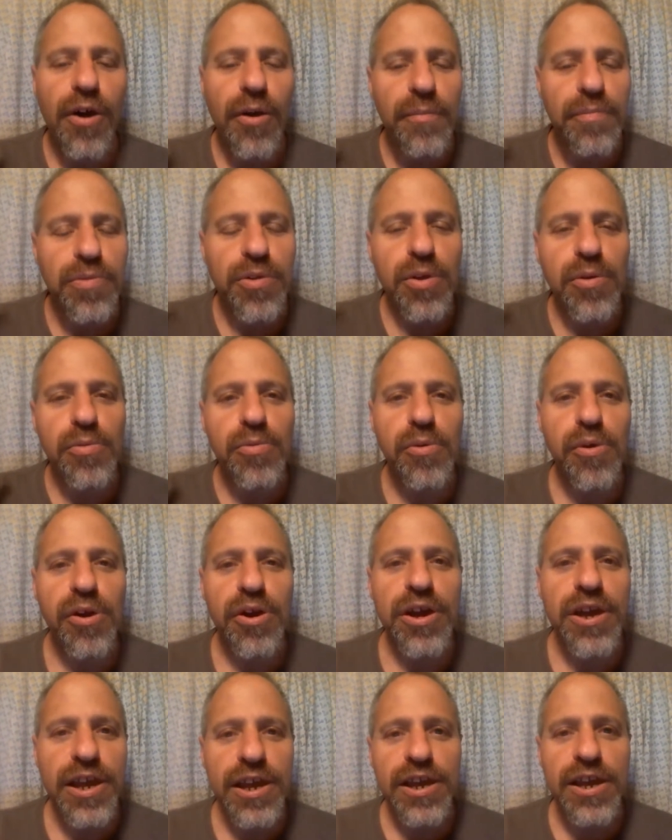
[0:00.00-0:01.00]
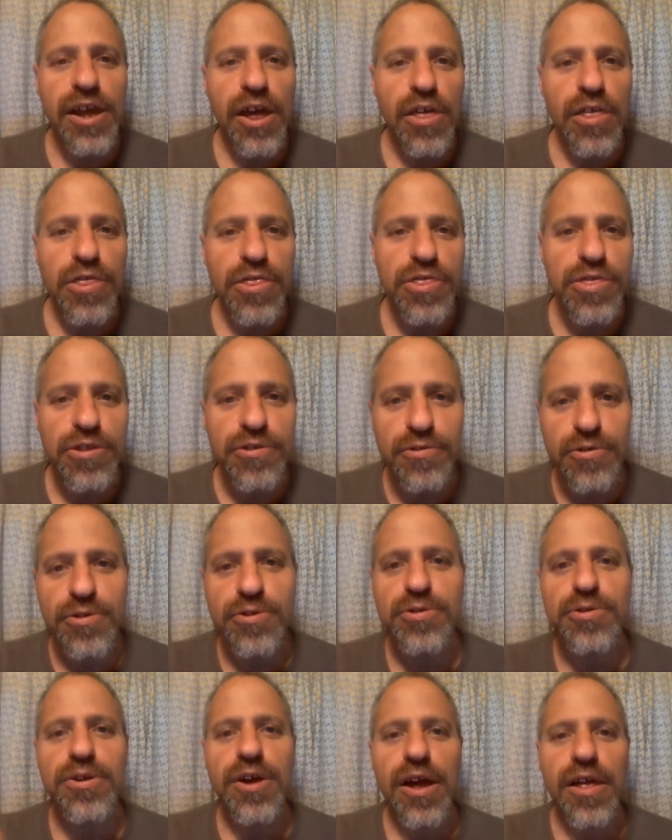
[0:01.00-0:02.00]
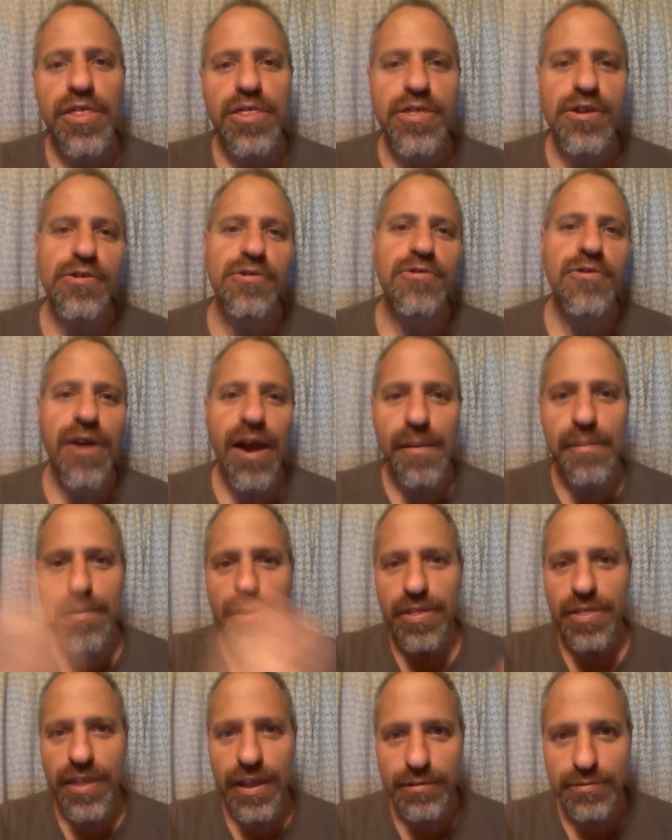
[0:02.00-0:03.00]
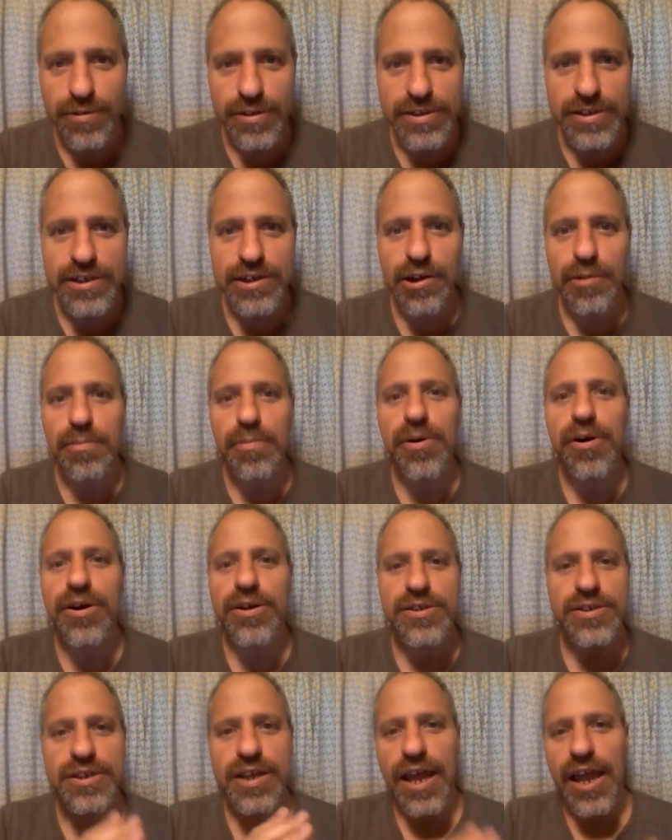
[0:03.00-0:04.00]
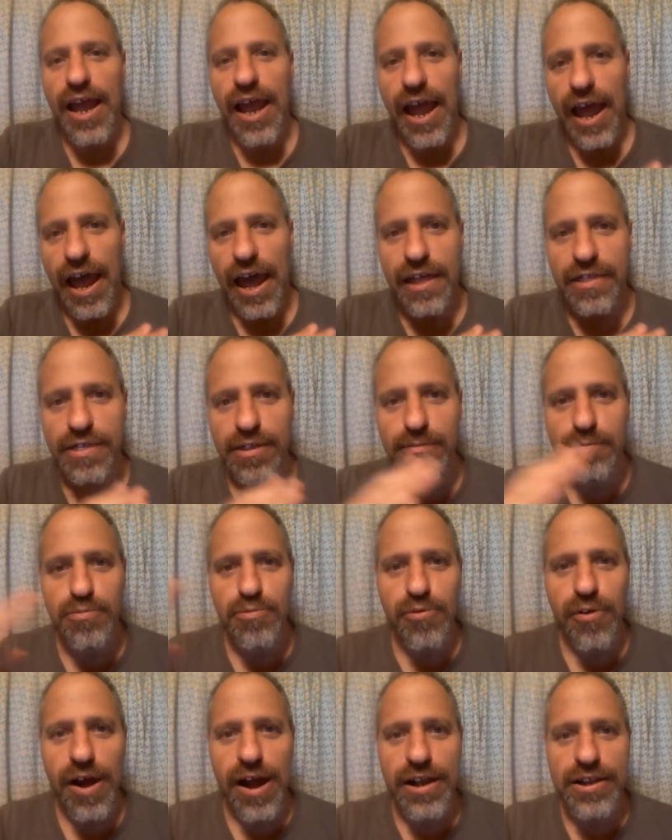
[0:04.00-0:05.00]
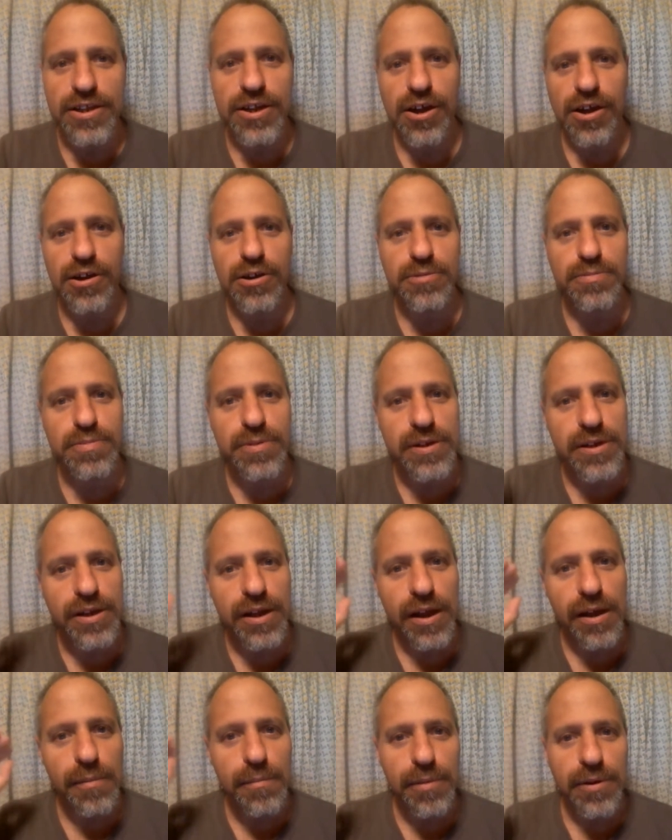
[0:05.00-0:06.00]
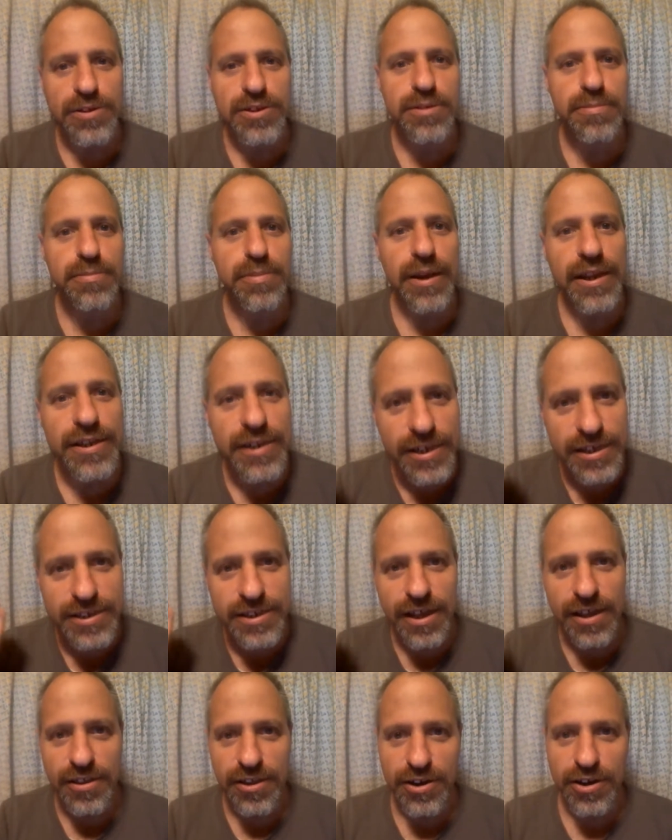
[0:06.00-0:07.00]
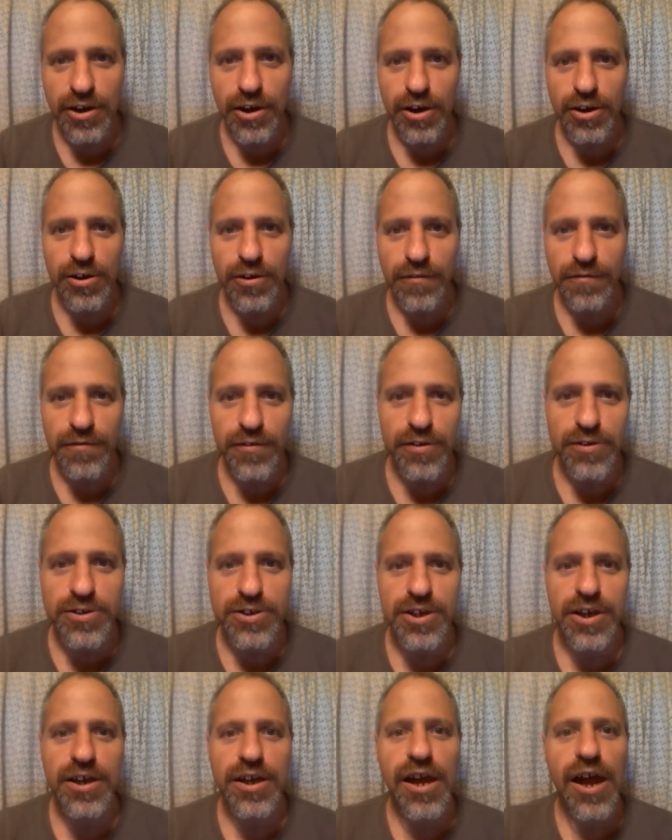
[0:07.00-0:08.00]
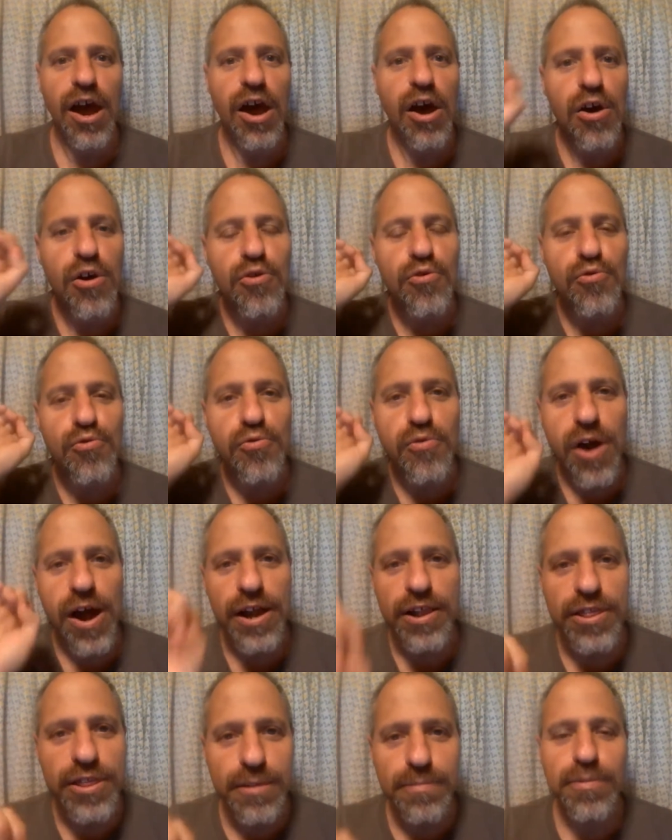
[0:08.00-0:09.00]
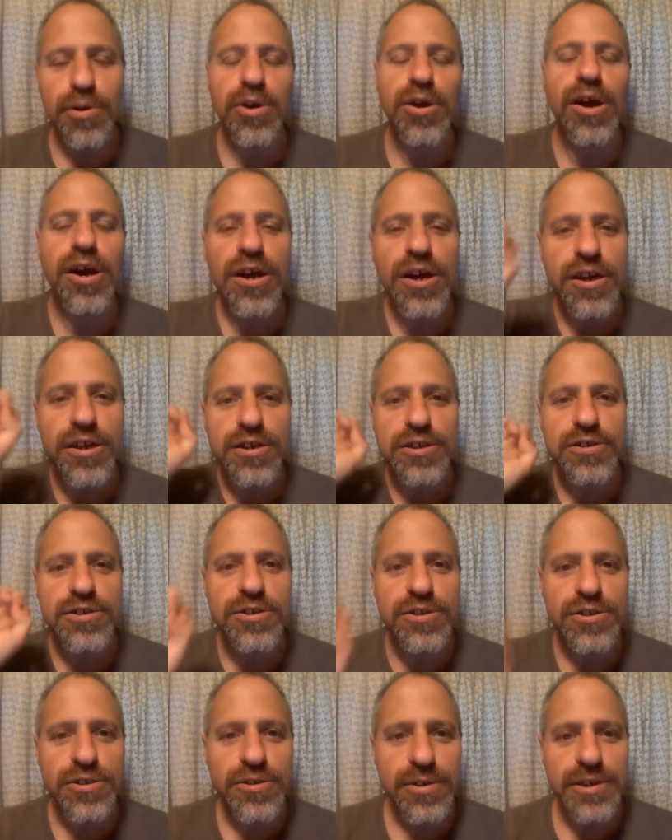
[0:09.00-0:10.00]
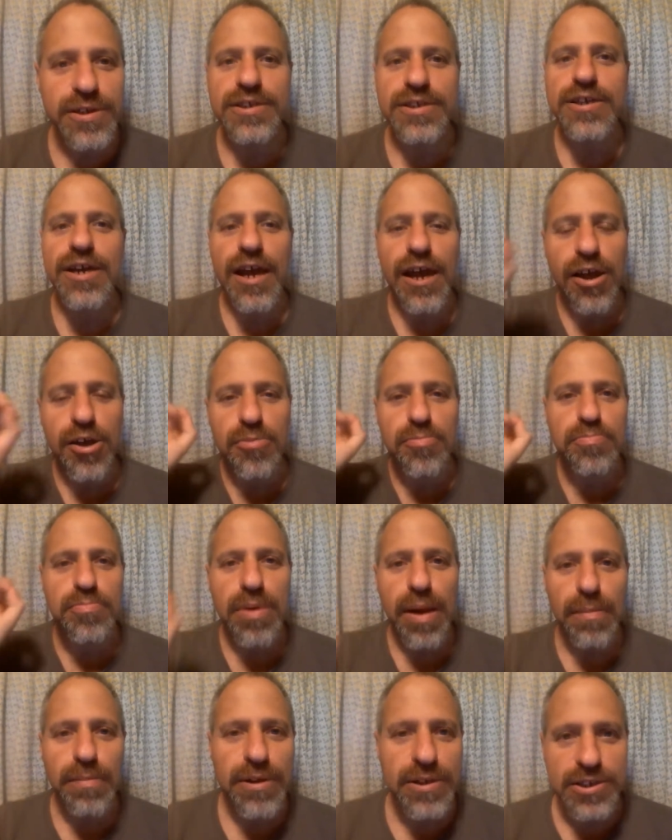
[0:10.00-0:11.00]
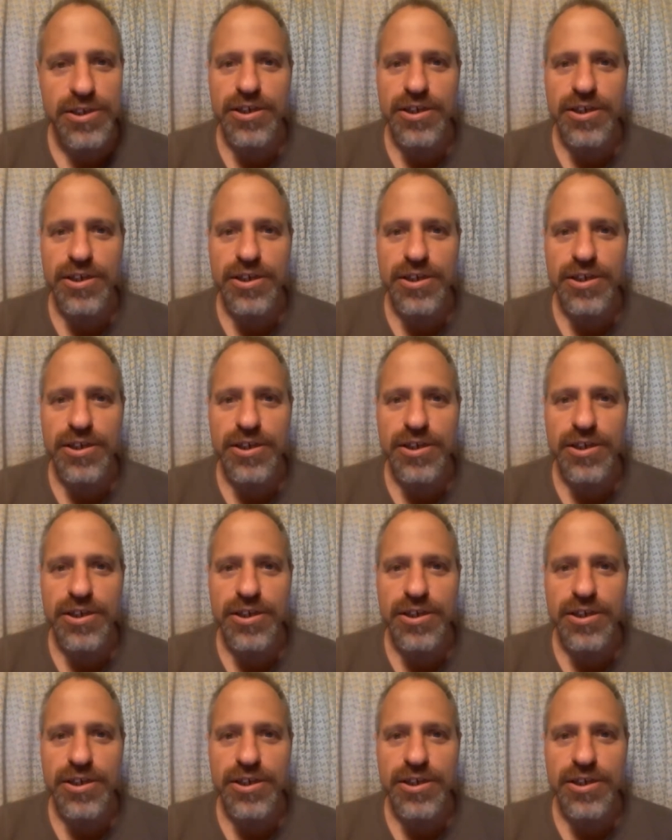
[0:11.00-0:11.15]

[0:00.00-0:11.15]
working through the crap that was in your past and the bright open possibilities that are your future. Write the book, do it, publish it.